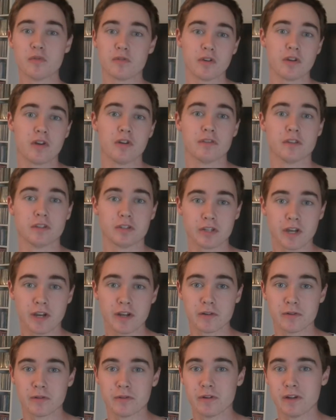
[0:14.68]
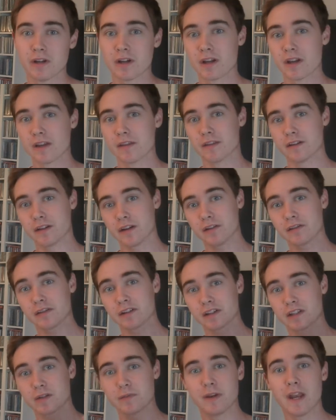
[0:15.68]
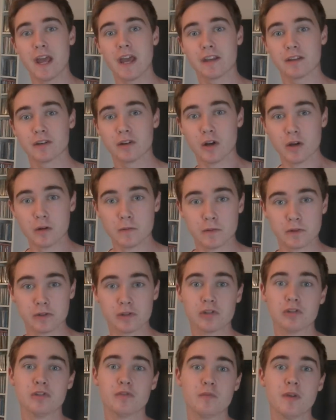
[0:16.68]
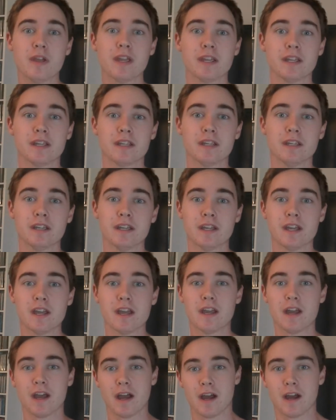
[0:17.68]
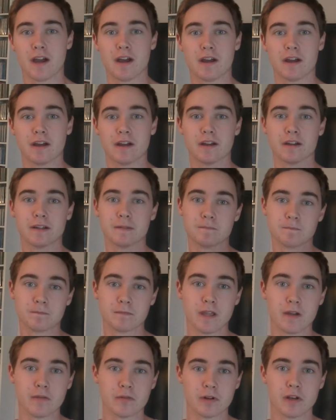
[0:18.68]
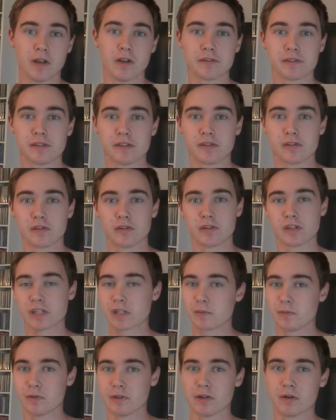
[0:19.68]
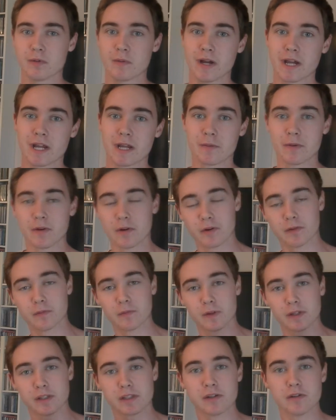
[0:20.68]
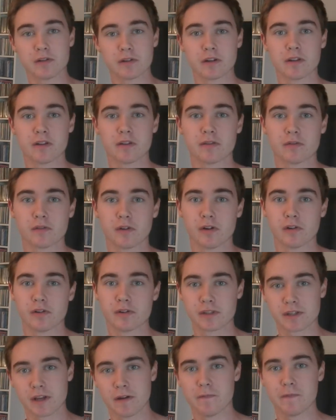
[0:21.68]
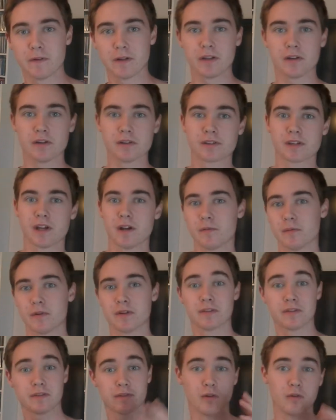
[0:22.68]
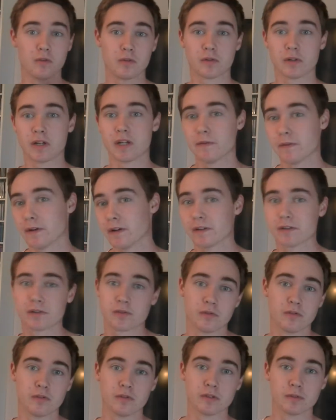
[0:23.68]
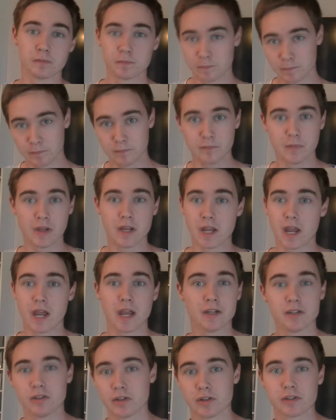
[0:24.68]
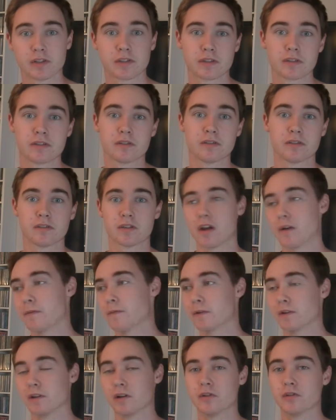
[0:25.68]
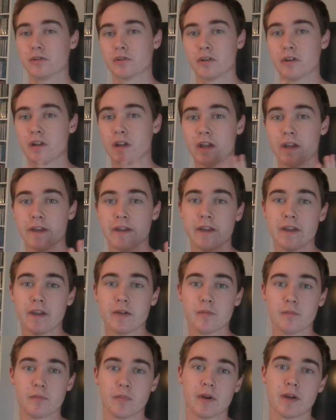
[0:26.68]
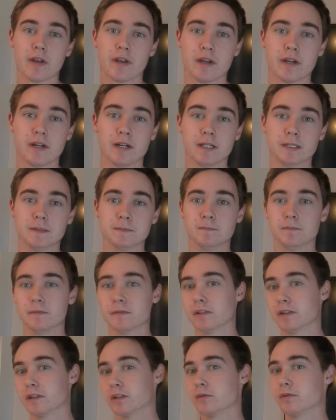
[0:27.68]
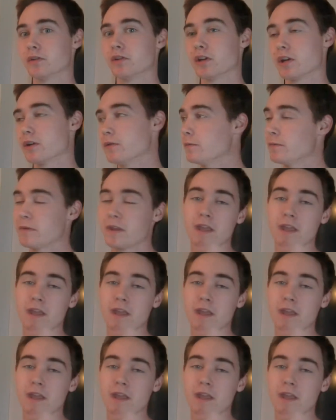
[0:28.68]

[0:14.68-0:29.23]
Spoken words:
note on the channel's actually been handed over to me. Everyone else has sort of split away. We're still going to throw some videos up with all three of us, or me and just Typhlosion, but link to his channel.